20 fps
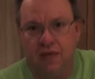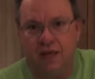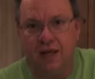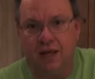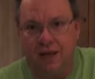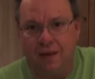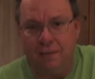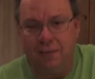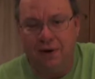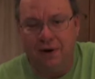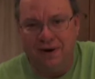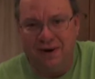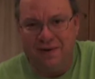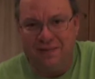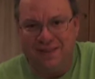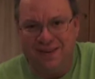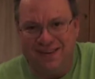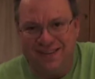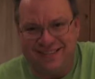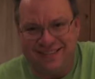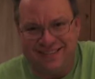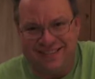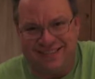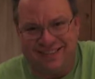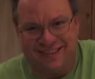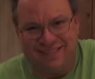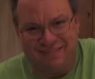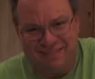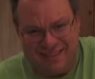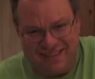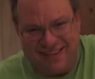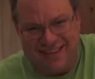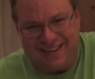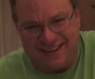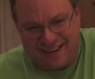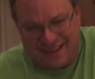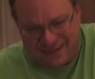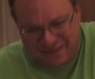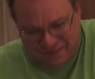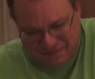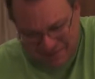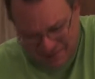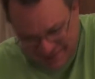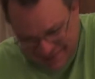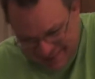That pretty much summed it up.